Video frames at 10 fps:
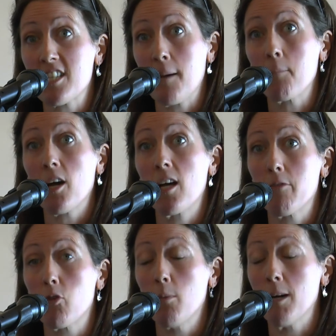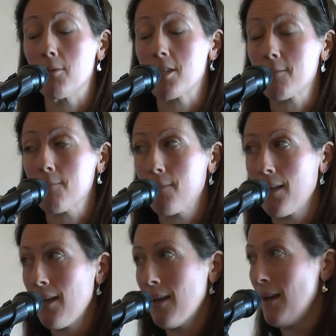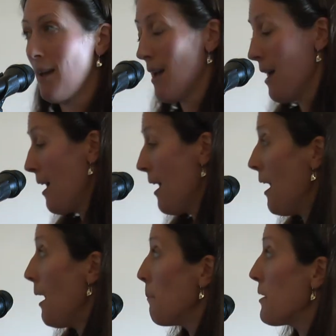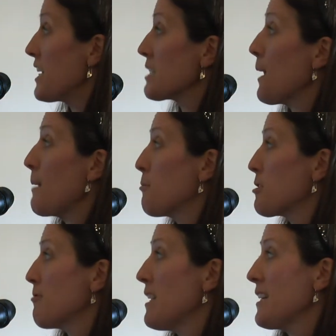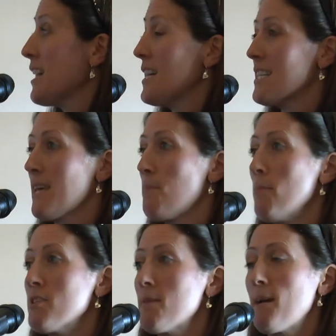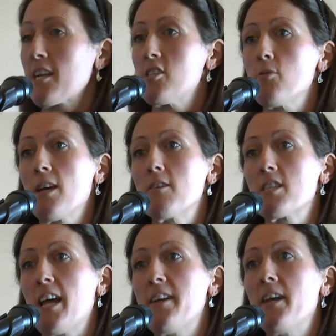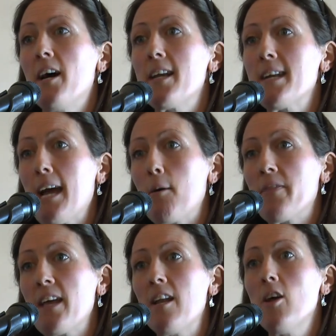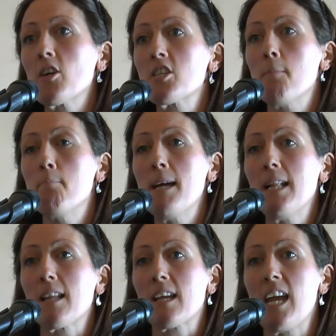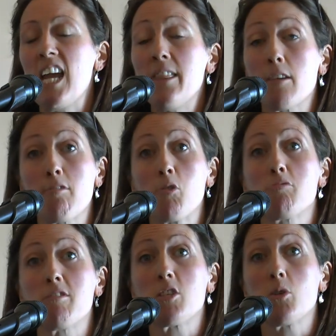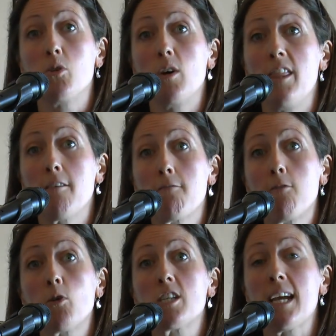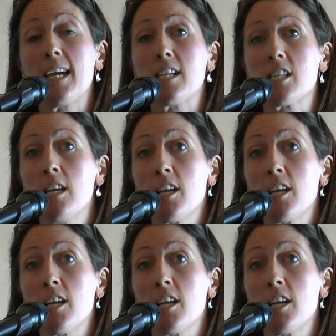some kind of hormones. So this paper was really nice. They published it back in 2009 now, and they looked at milk in the grocery store in the 48